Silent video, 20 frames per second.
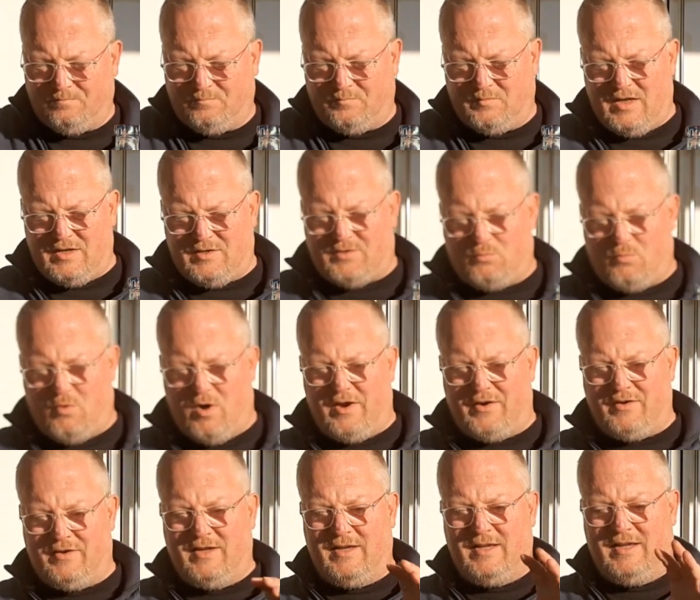This
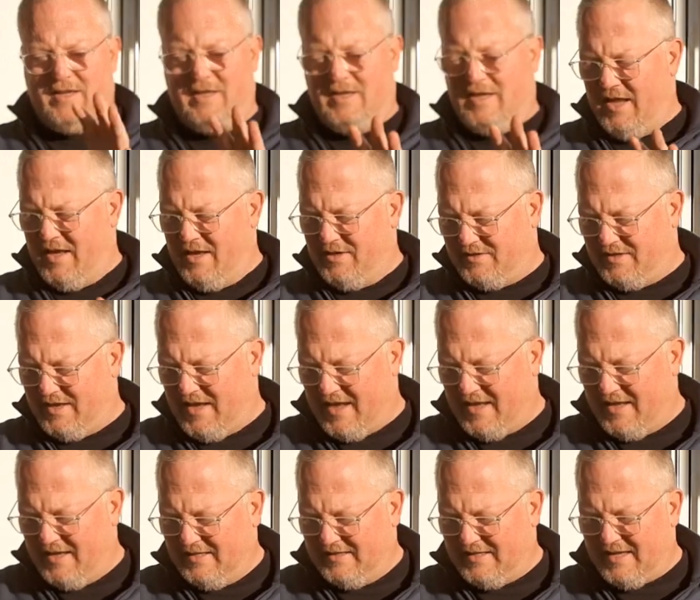one is,
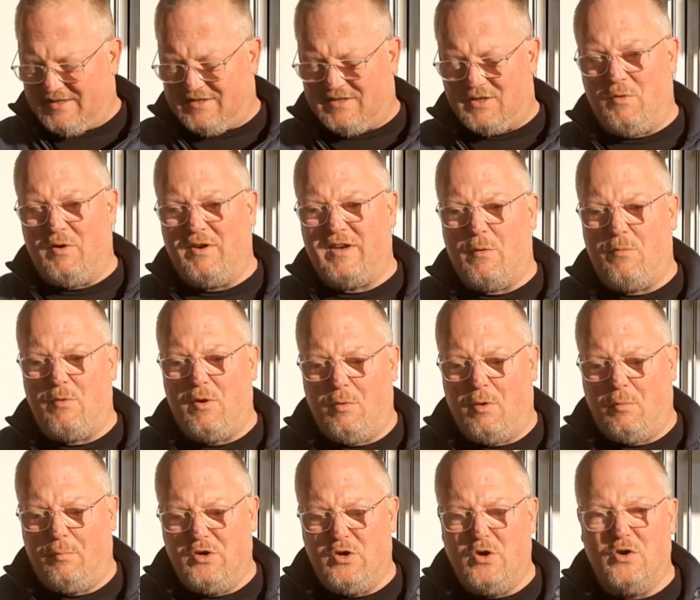that's the one that we will
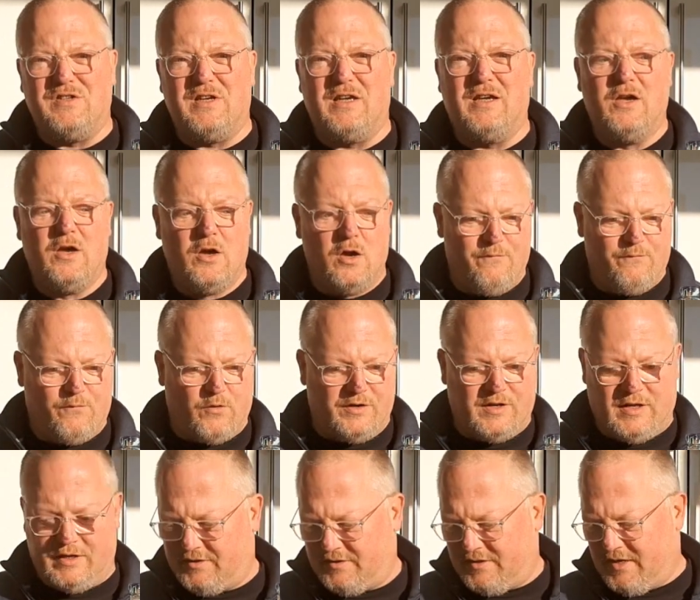be using for
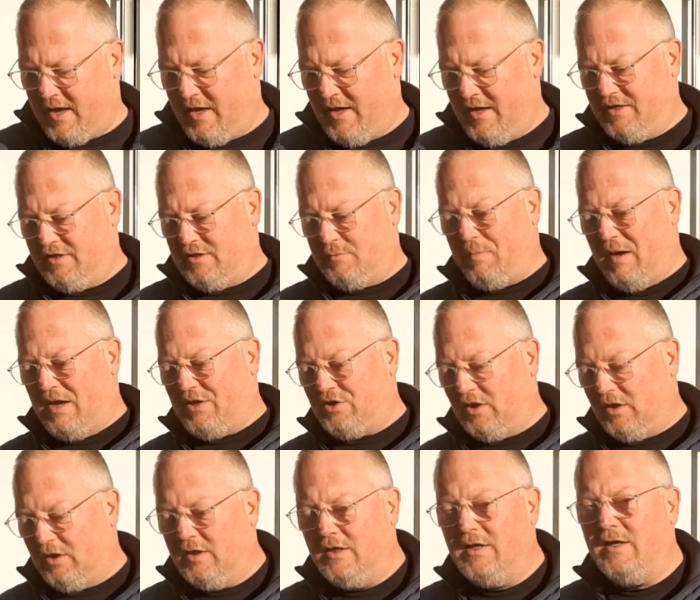this
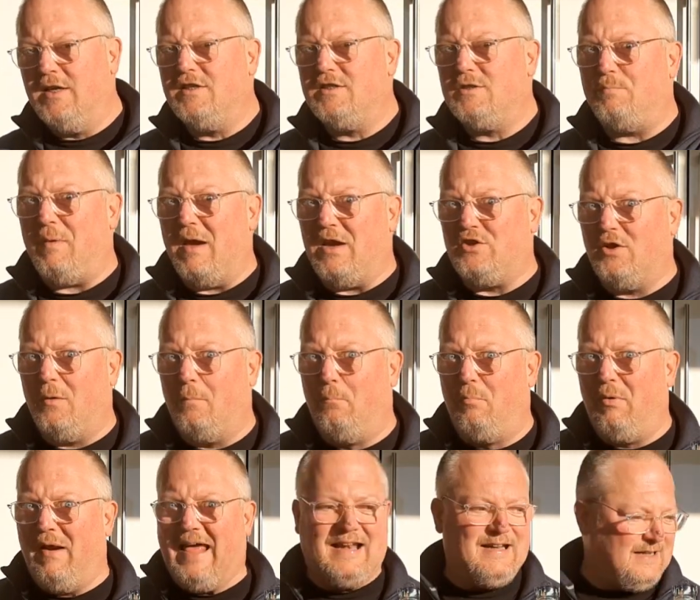special
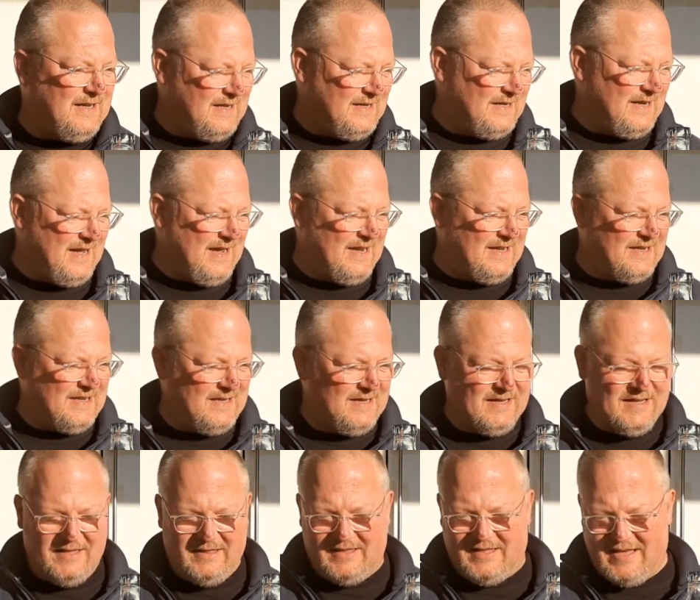blend indeed.
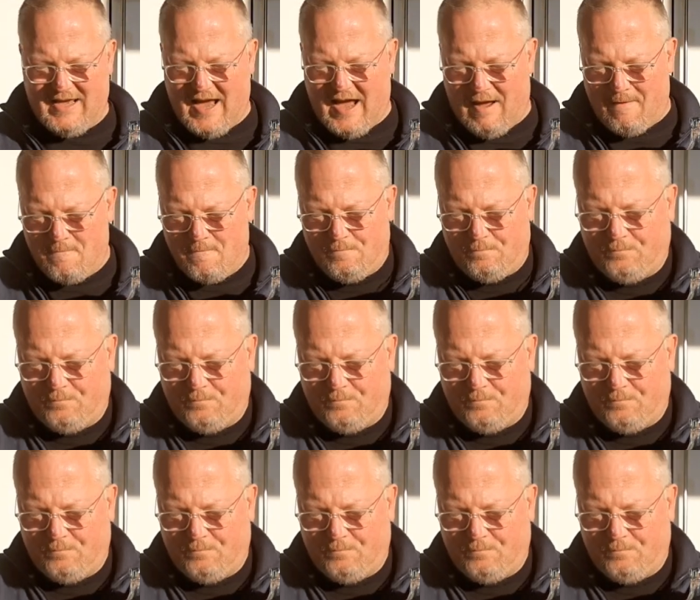The